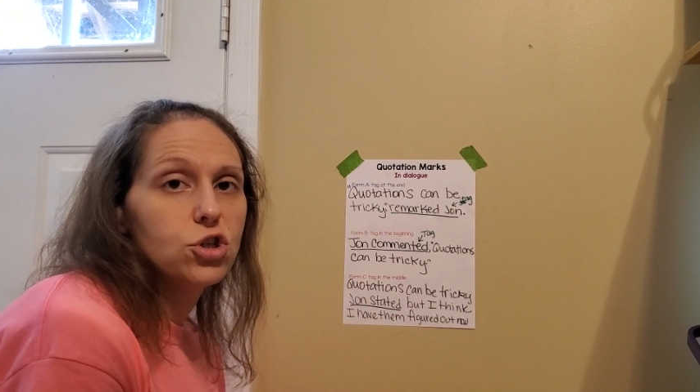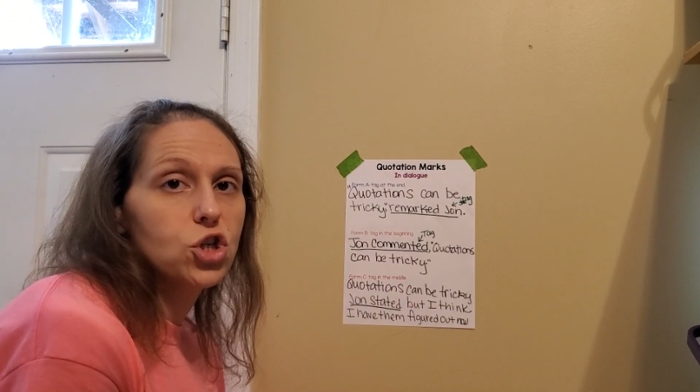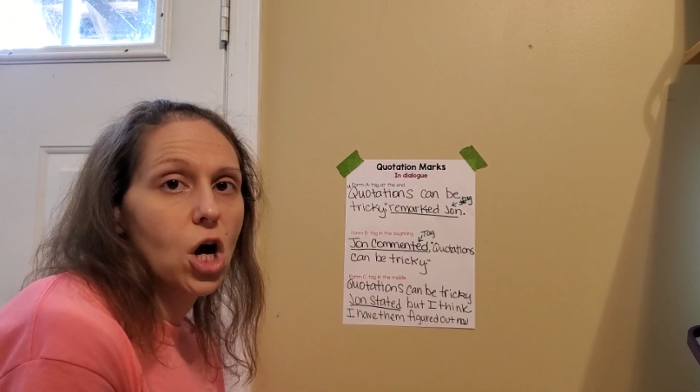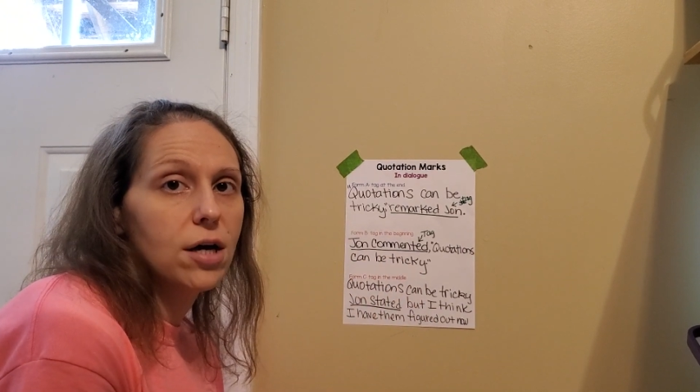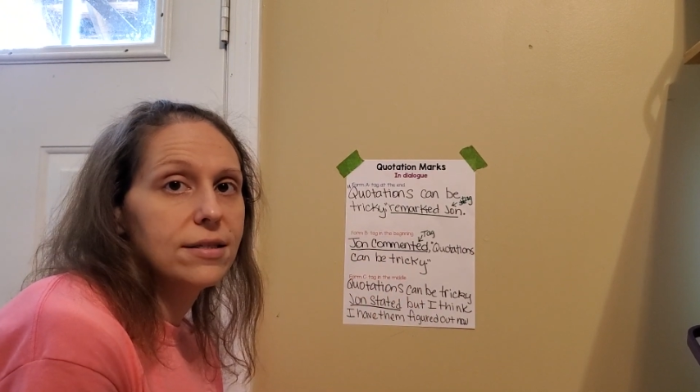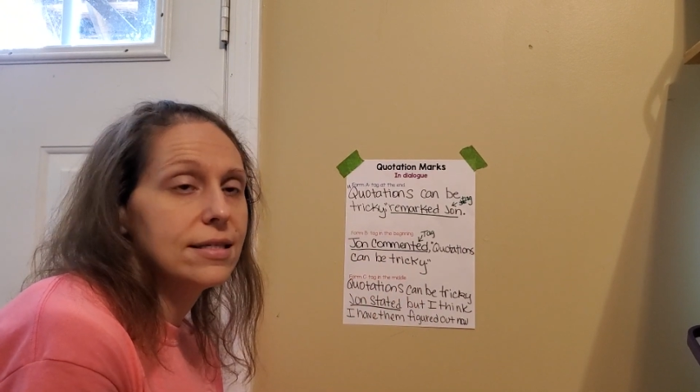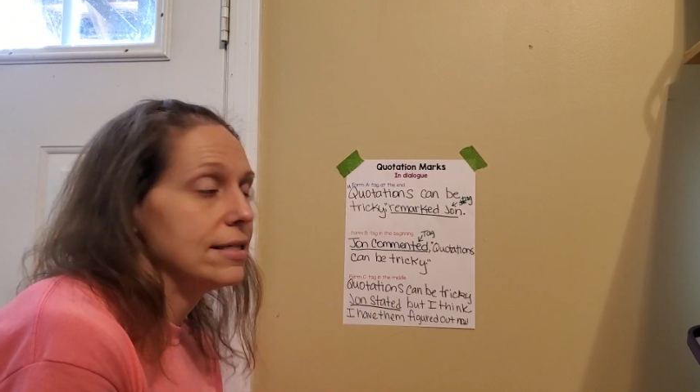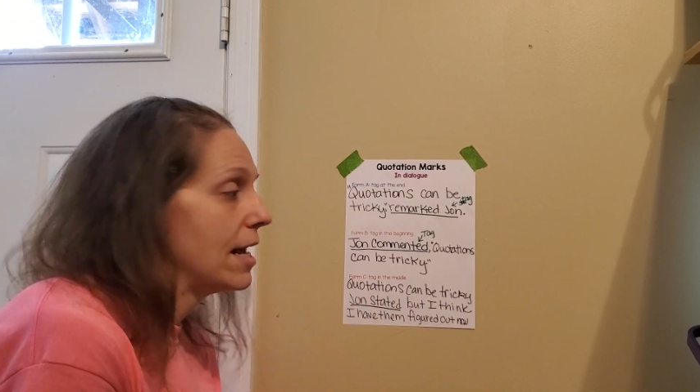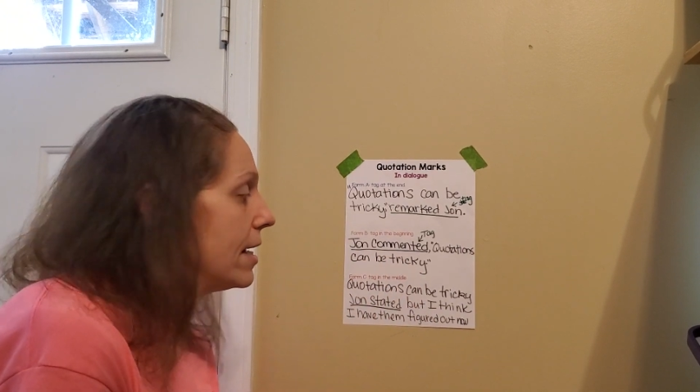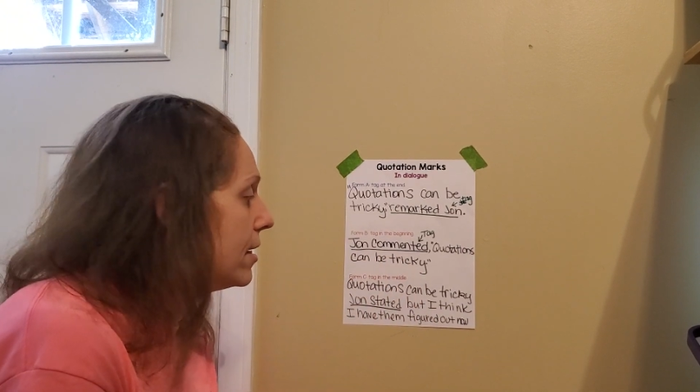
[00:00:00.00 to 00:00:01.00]
John
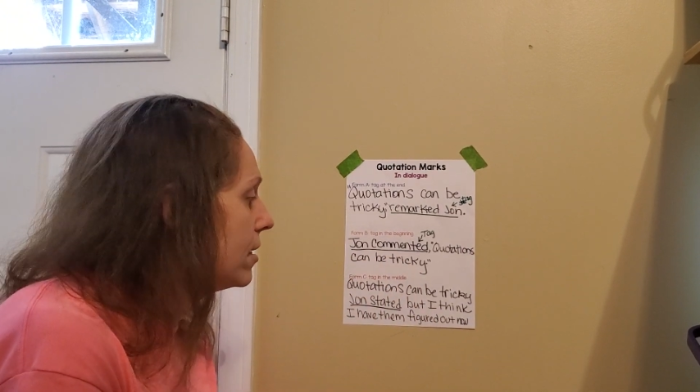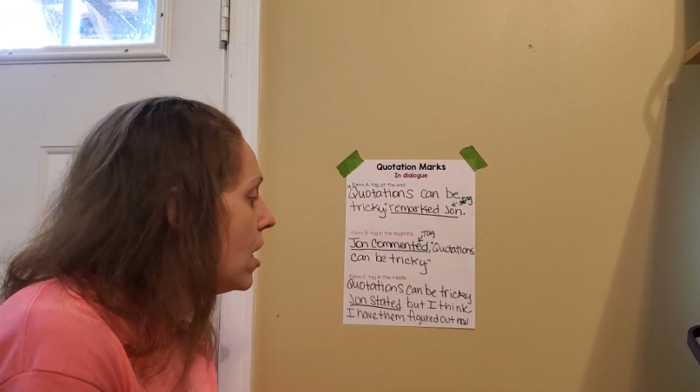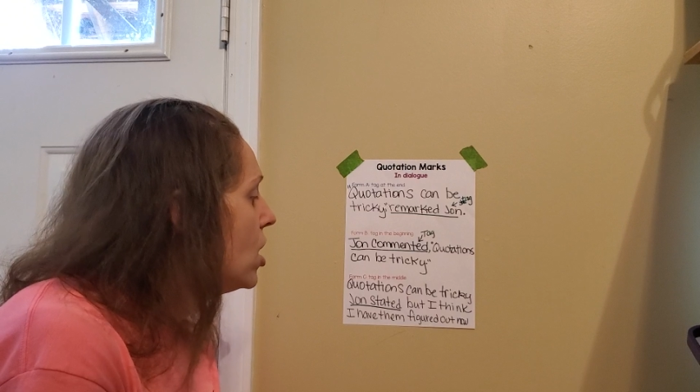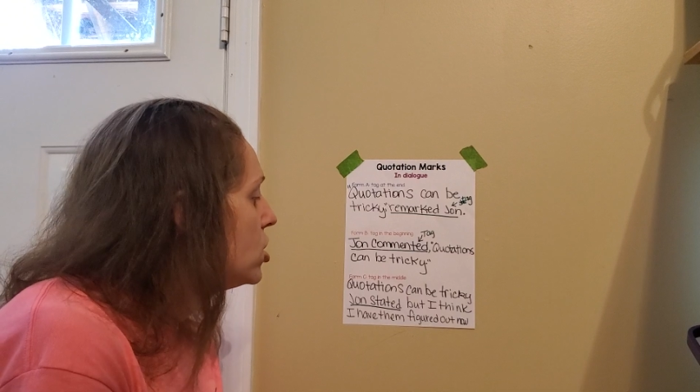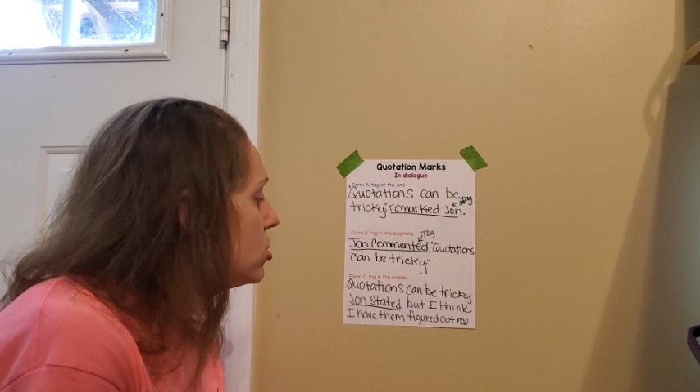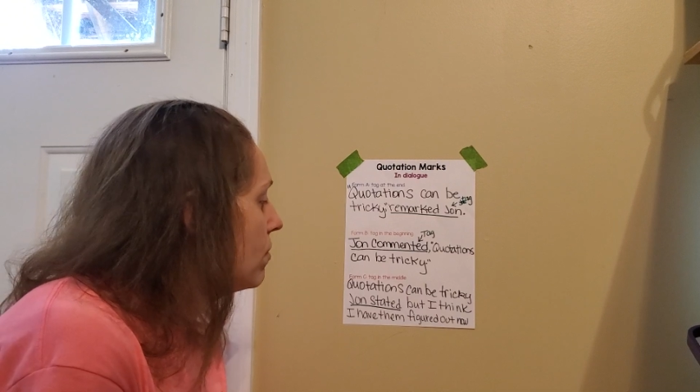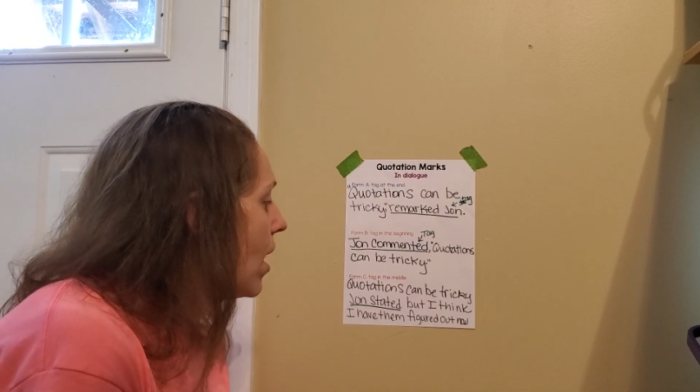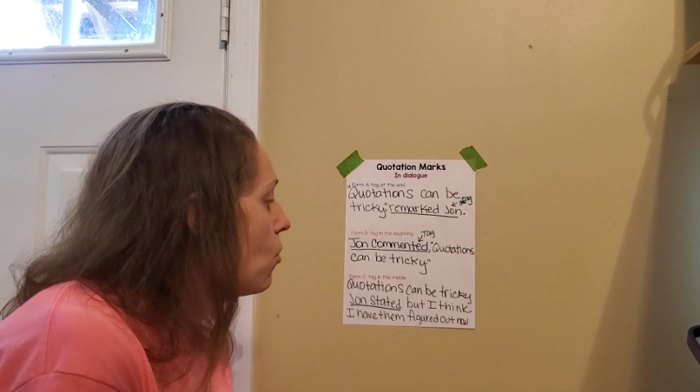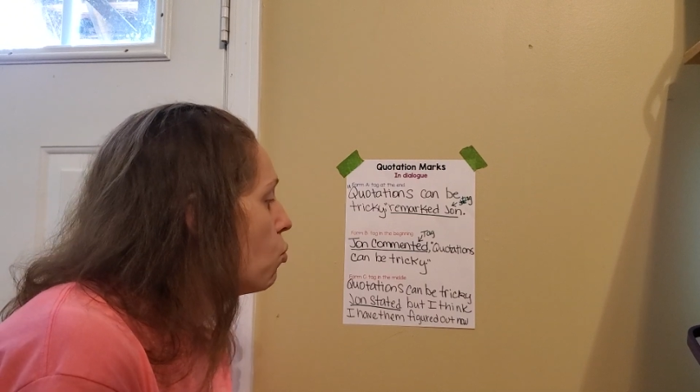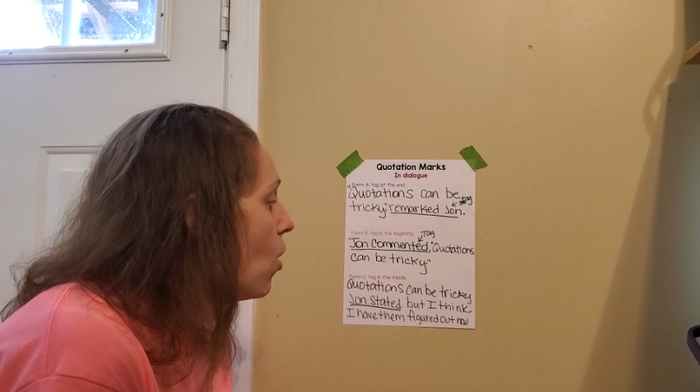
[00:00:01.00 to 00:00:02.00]
stated. So
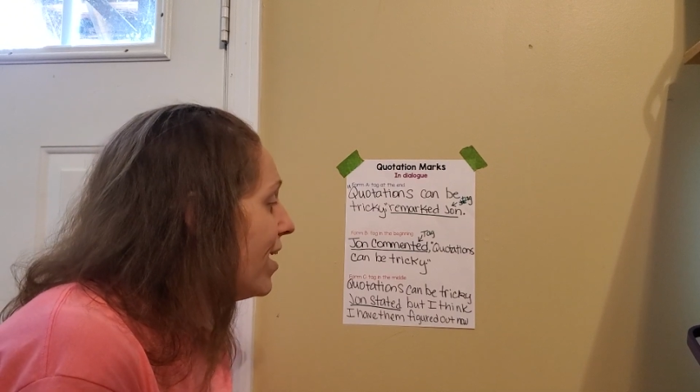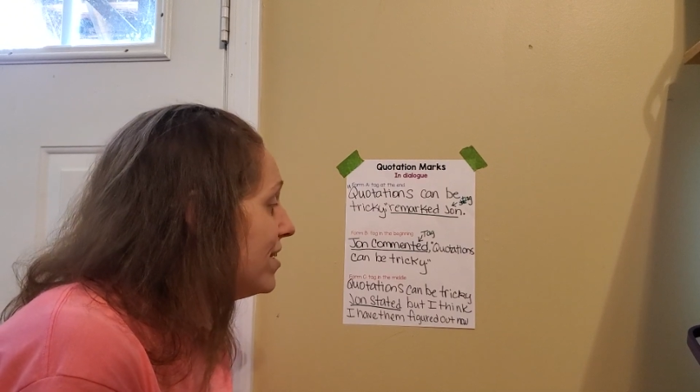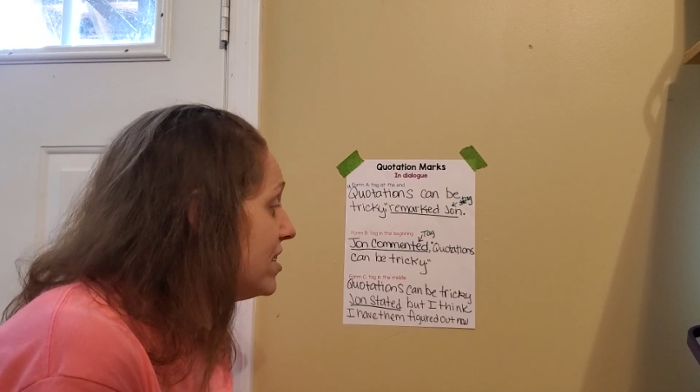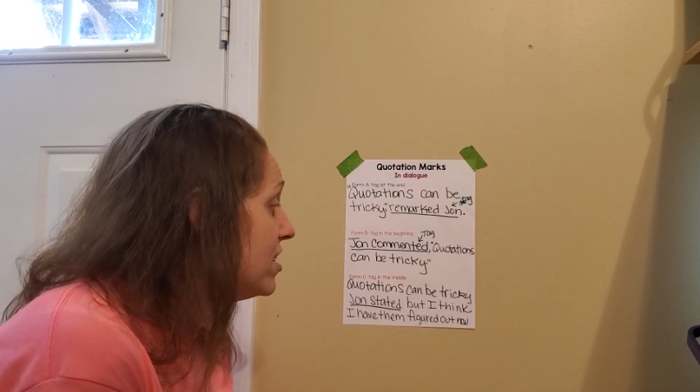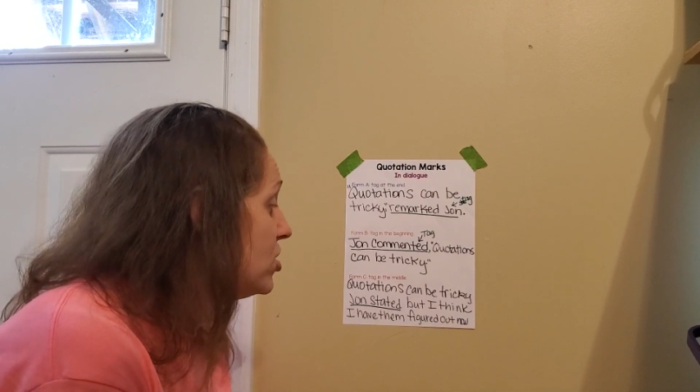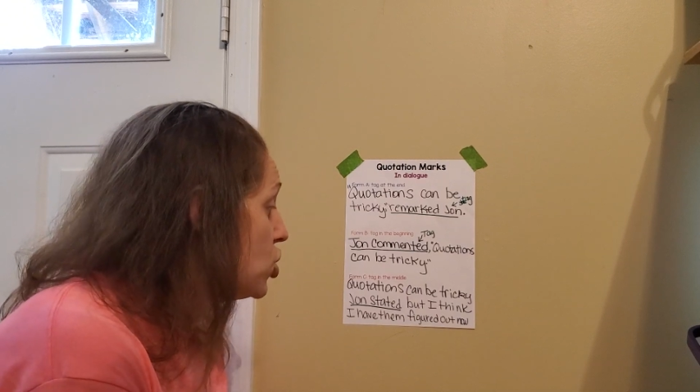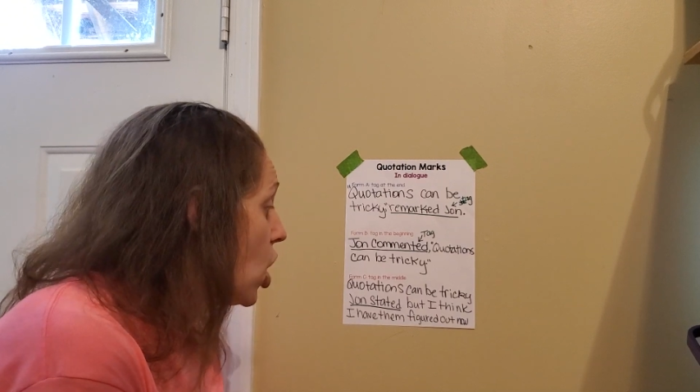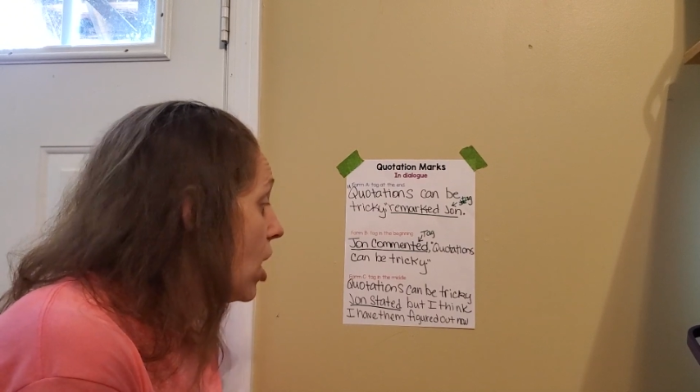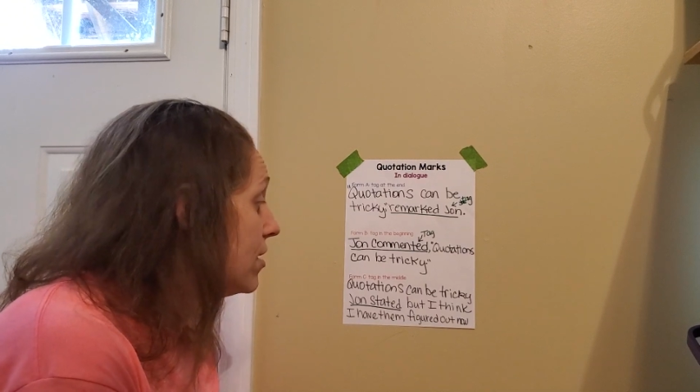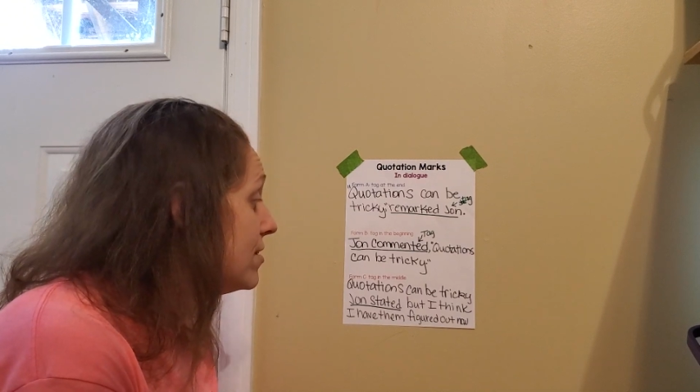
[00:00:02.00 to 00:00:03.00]
now, what did
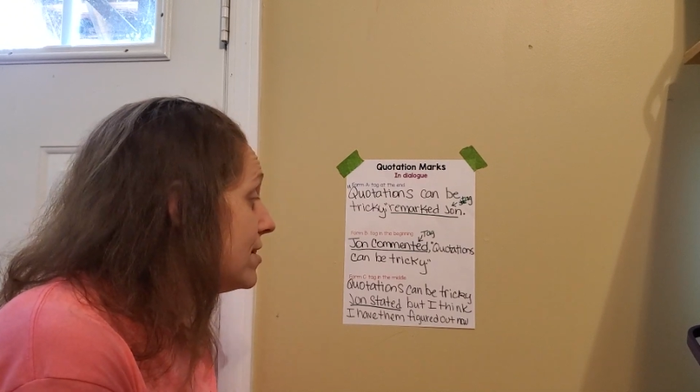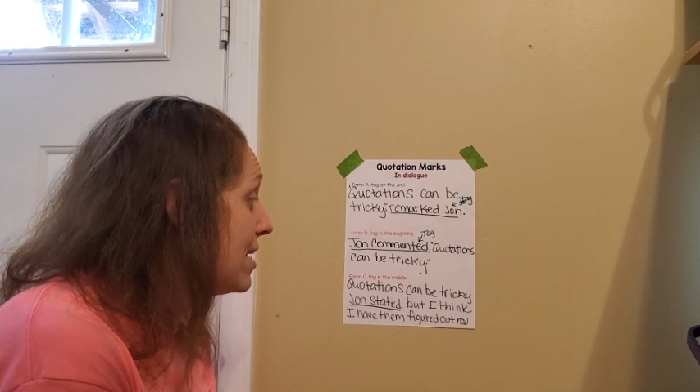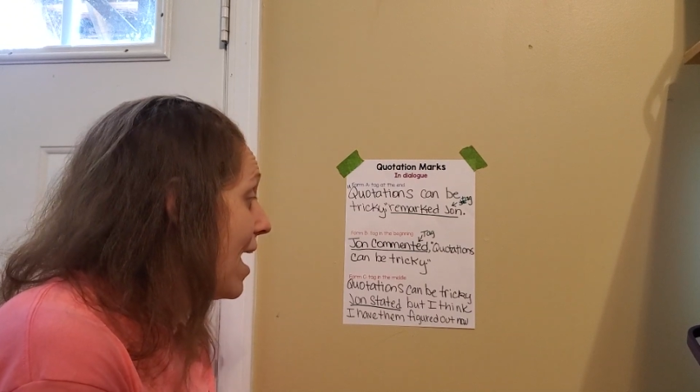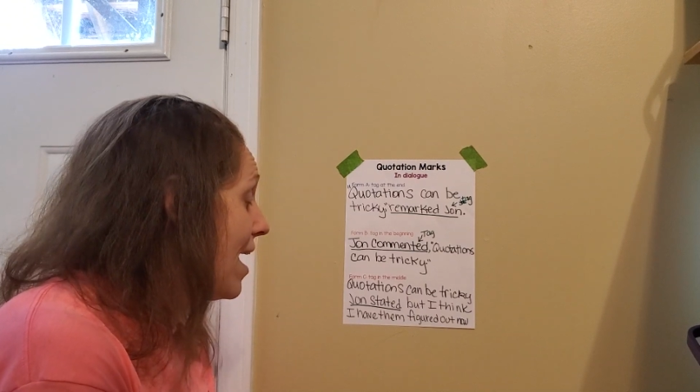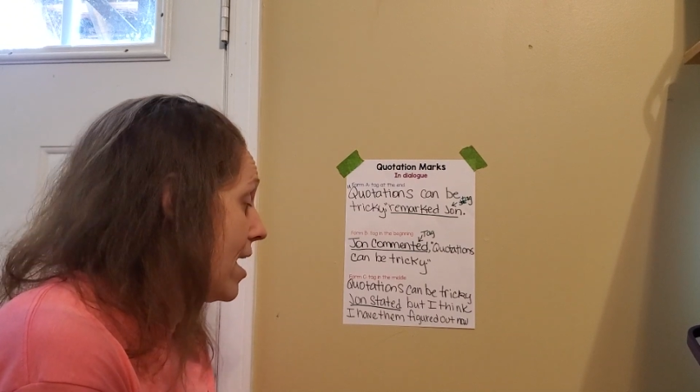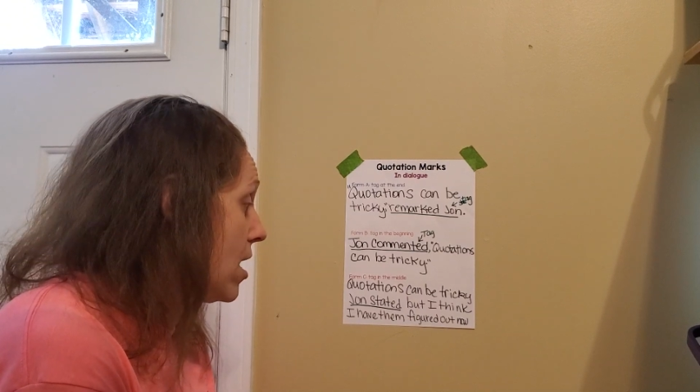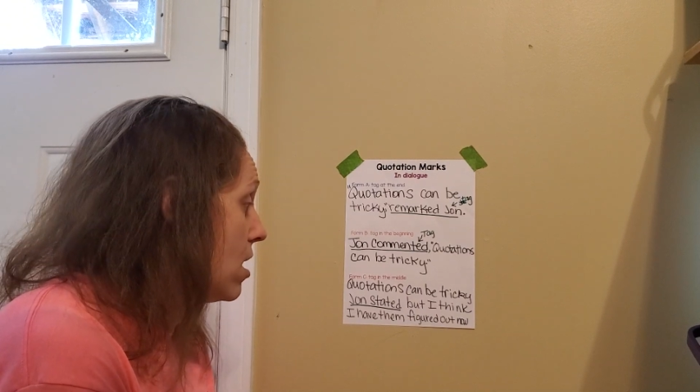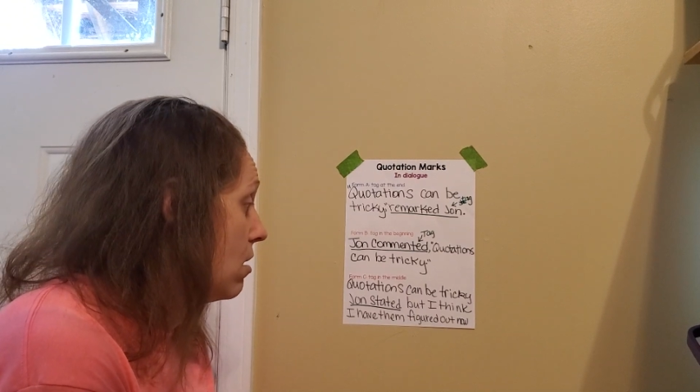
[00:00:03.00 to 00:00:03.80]
John say?